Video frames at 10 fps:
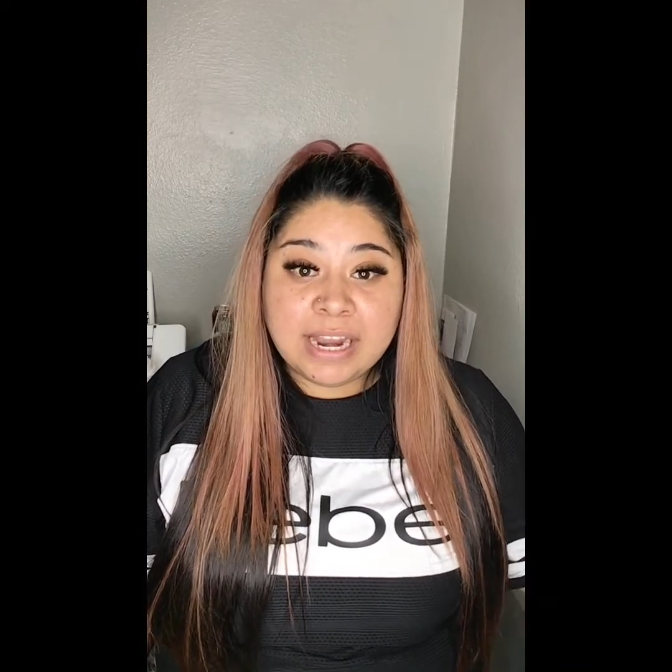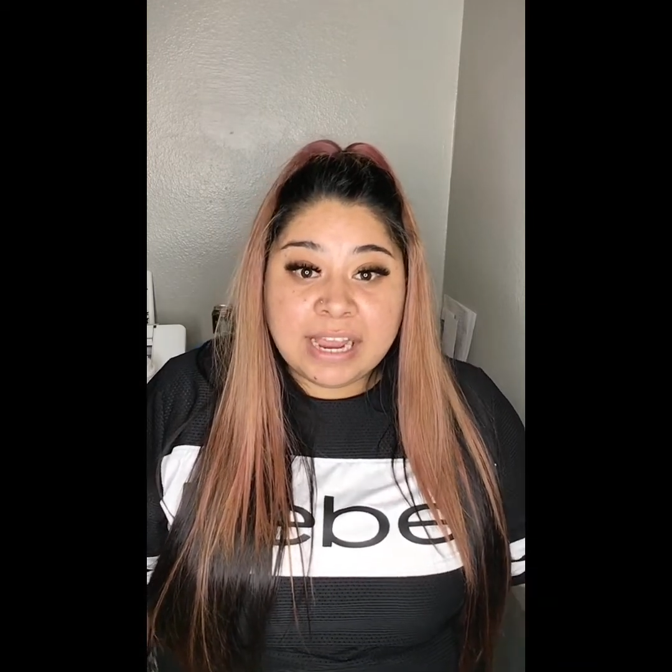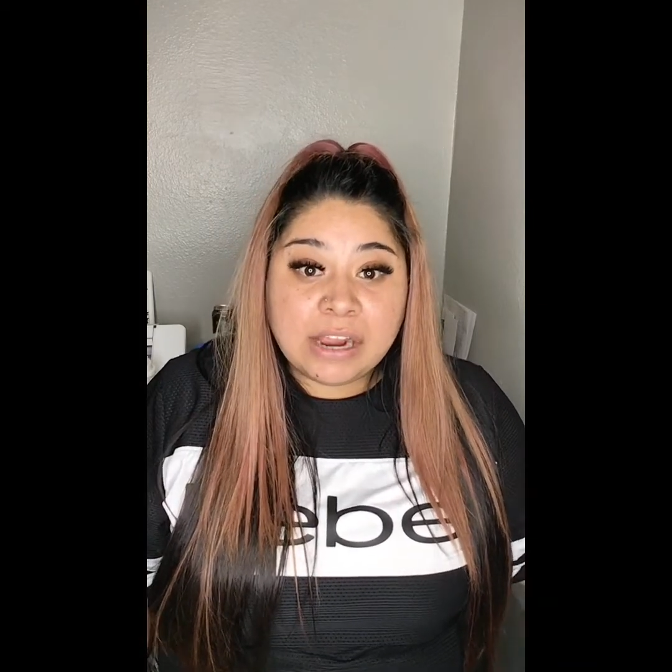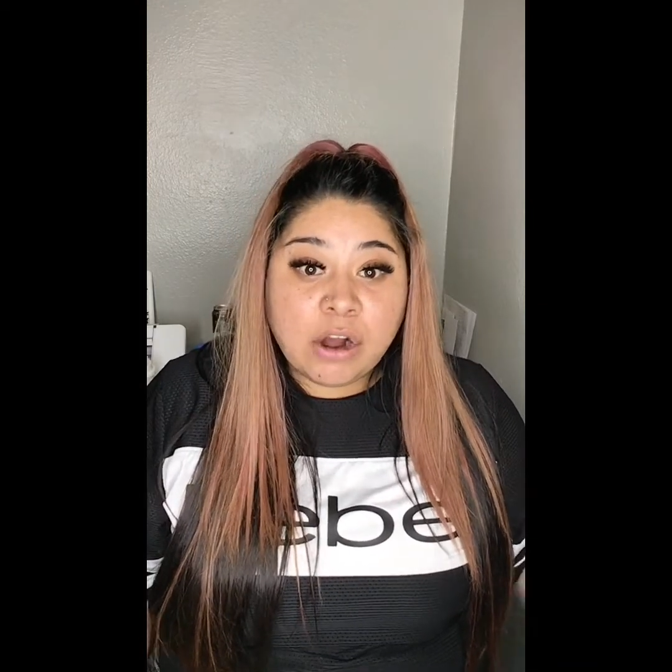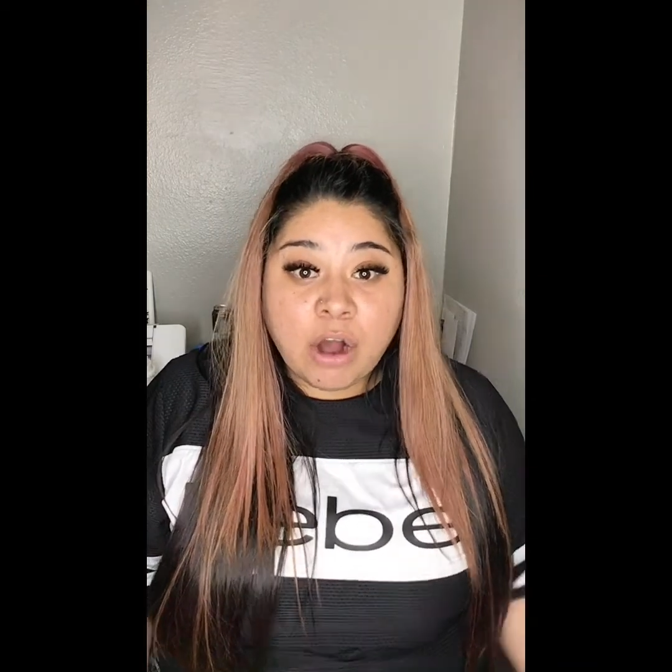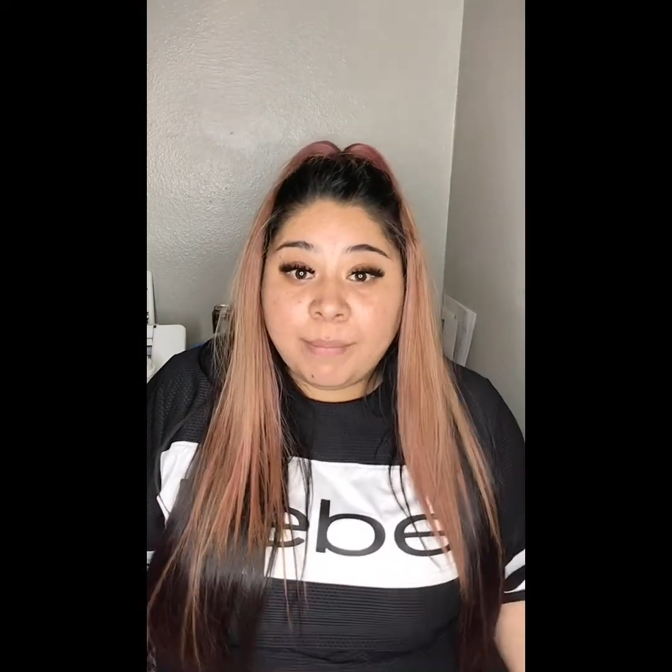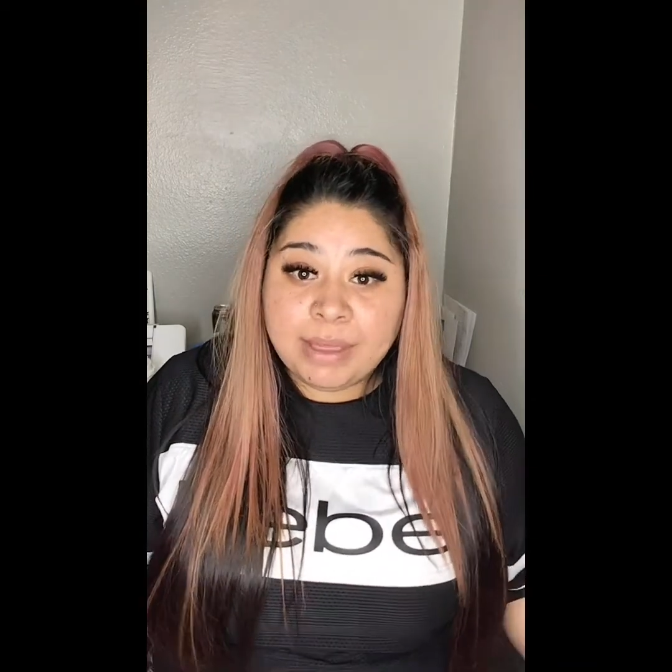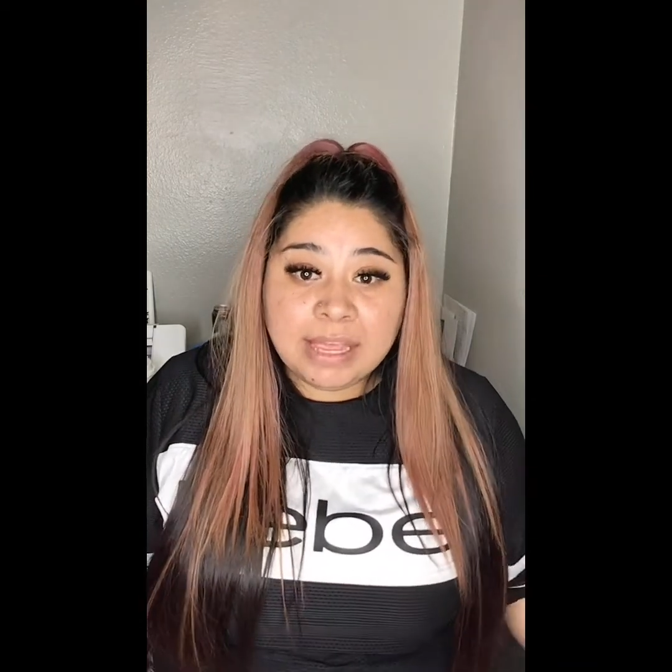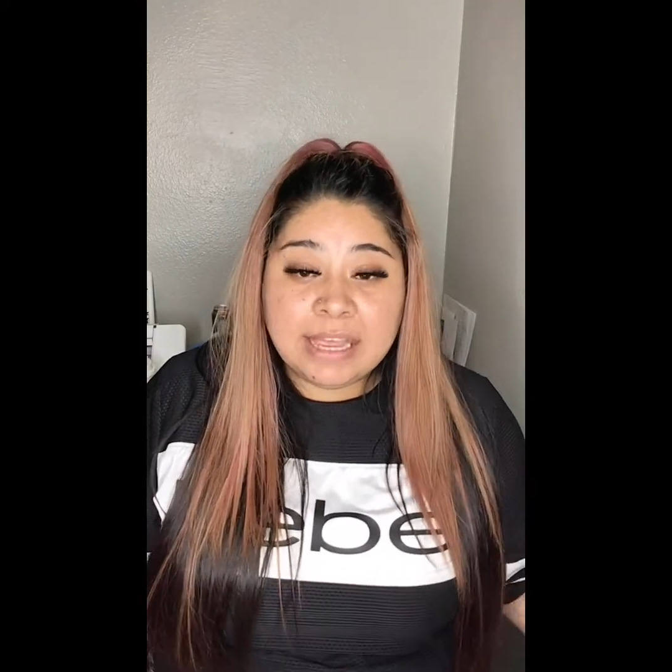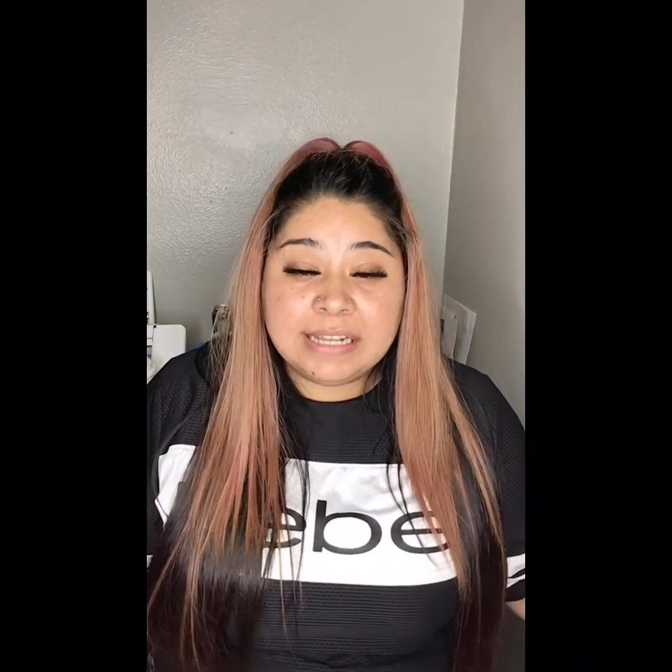and
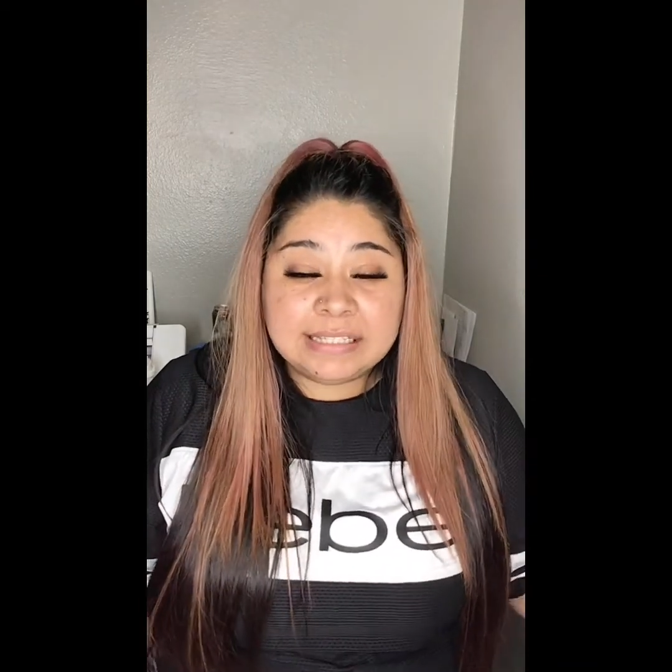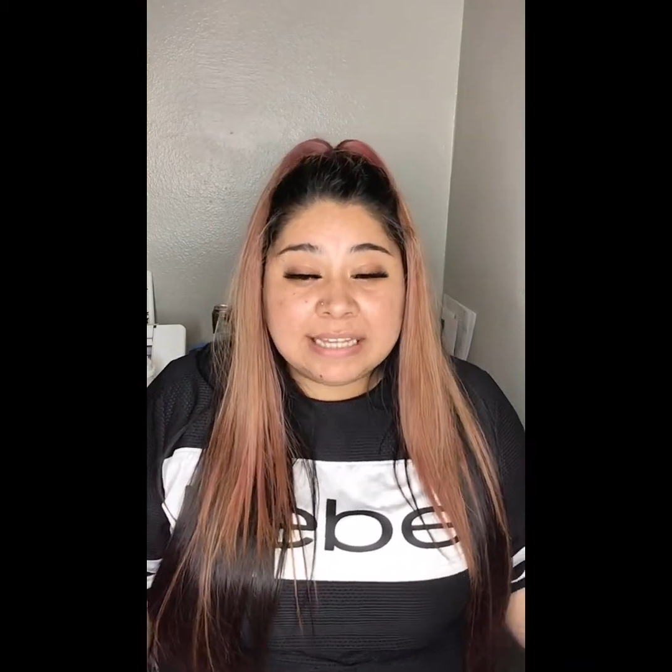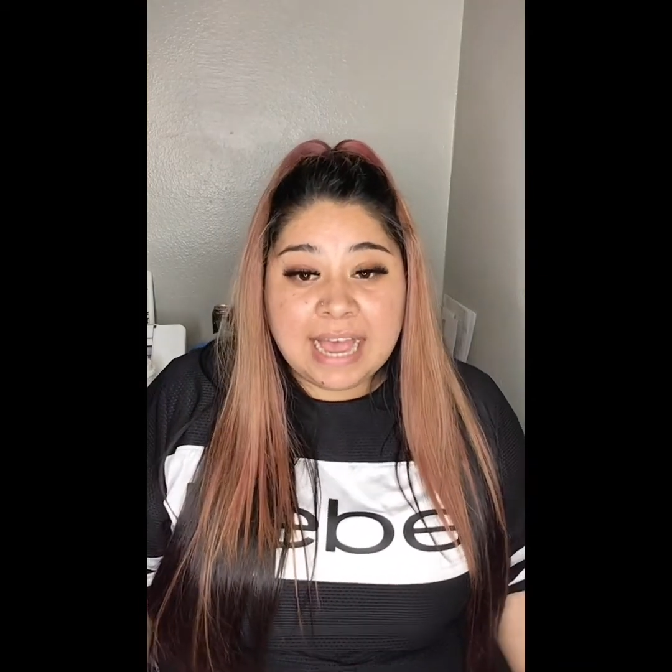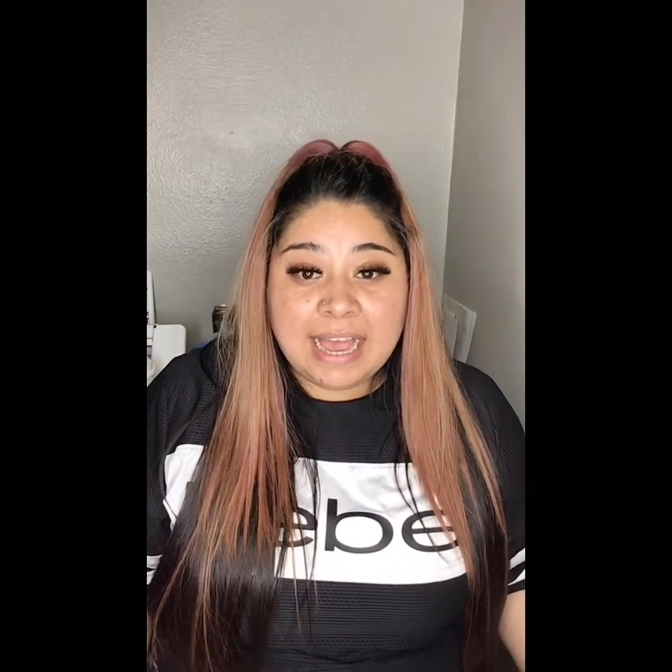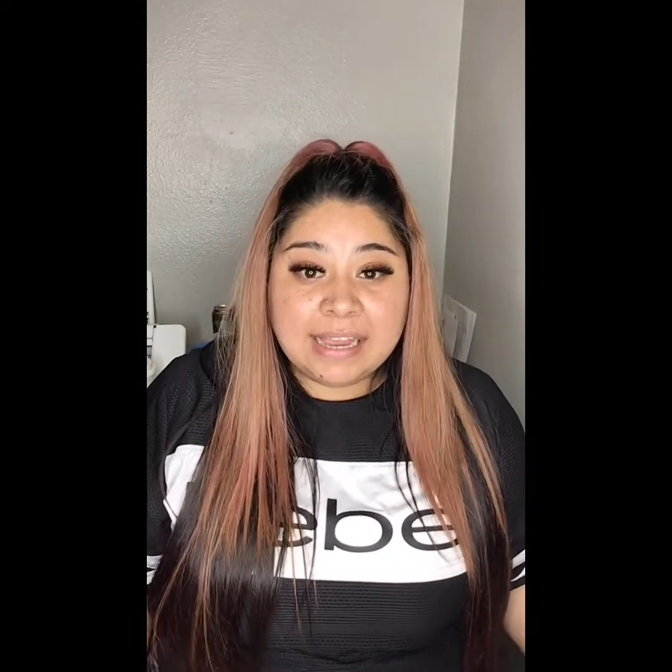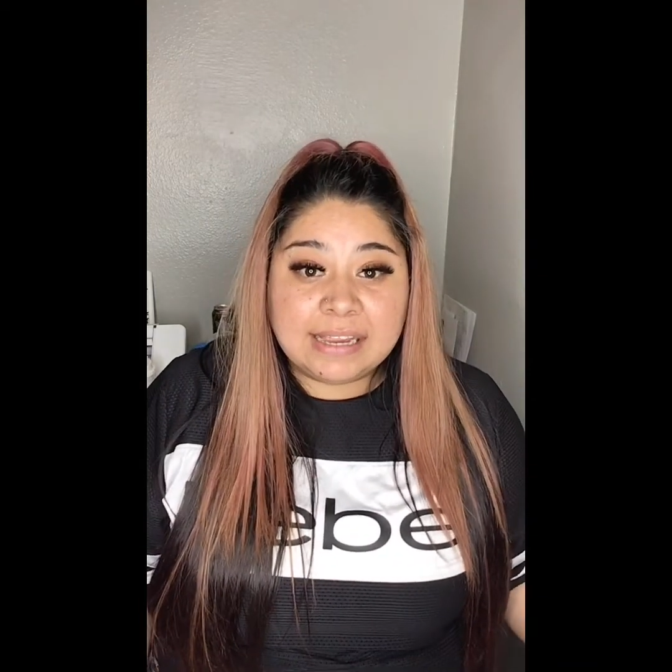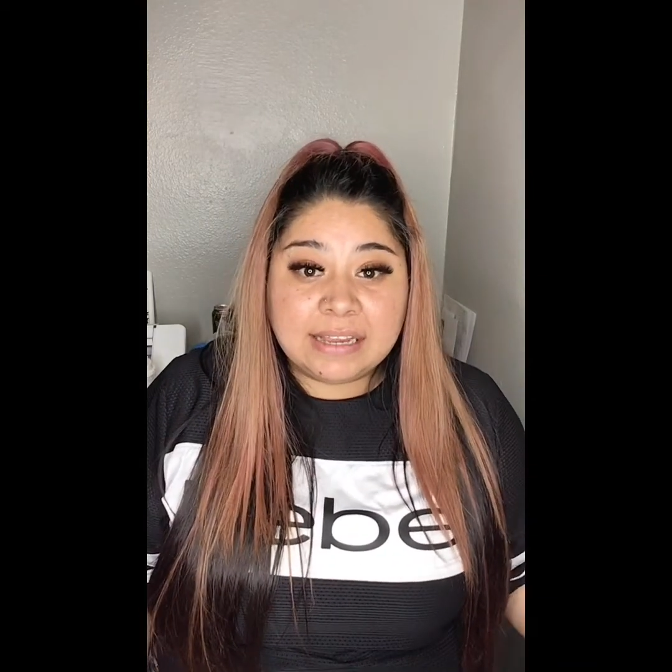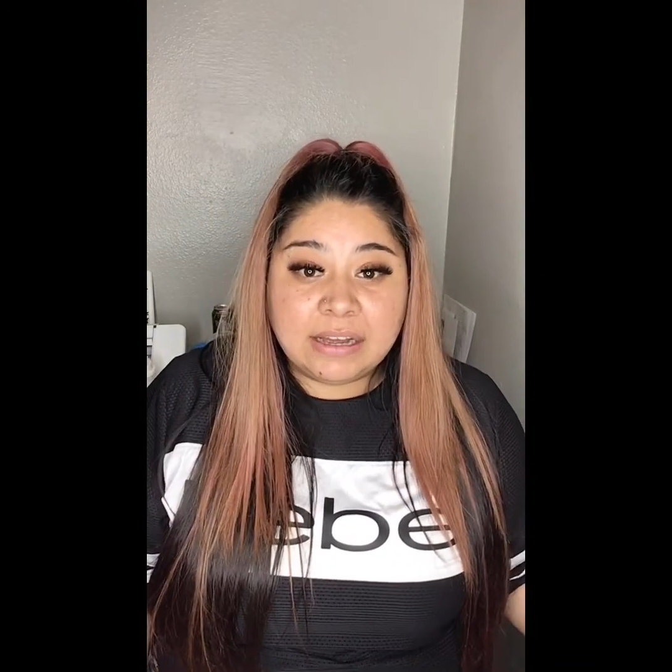comment and tag,